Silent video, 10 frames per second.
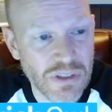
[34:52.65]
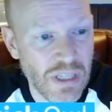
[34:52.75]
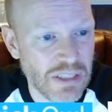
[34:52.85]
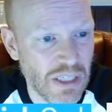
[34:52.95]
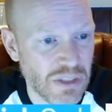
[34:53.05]

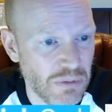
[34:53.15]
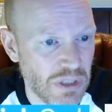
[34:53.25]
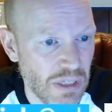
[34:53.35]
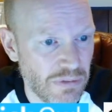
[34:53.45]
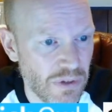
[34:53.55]
That's not something to
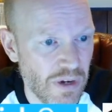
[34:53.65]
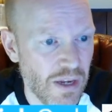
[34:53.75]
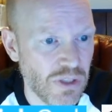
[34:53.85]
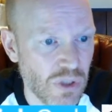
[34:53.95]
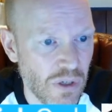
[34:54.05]
take for
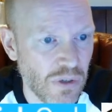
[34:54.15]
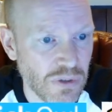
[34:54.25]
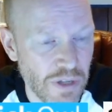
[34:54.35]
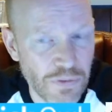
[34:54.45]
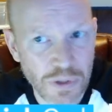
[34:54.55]
granted. So
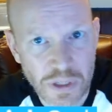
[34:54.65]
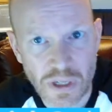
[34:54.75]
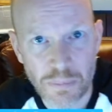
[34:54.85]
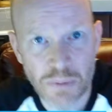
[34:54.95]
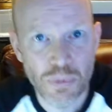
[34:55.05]
definitely
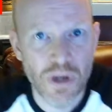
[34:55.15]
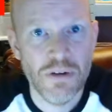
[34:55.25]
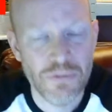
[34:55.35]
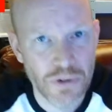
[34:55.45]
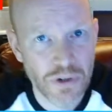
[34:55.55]
I'll be praying
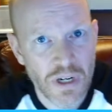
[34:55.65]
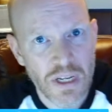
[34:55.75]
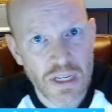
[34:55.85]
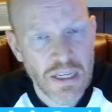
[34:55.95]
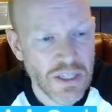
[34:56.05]
for
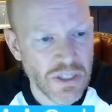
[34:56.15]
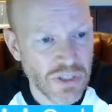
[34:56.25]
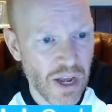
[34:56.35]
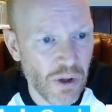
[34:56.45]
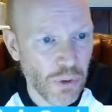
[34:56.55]
his
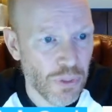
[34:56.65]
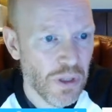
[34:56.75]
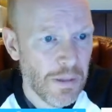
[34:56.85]
health